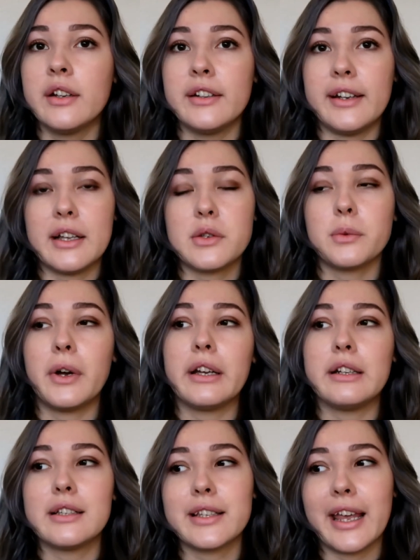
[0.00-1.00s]
That's why
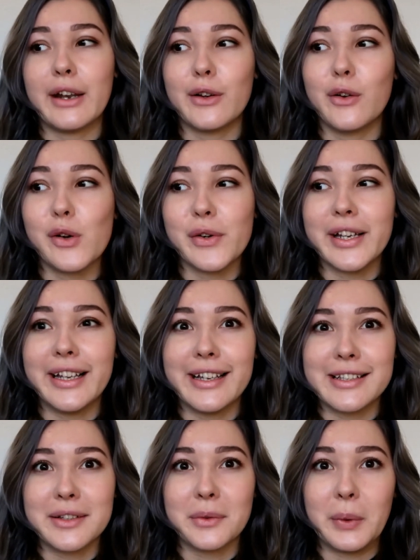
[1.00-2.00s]
this category
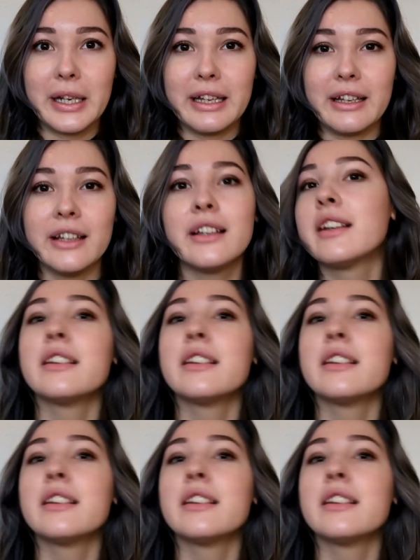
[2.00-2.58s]
isn't really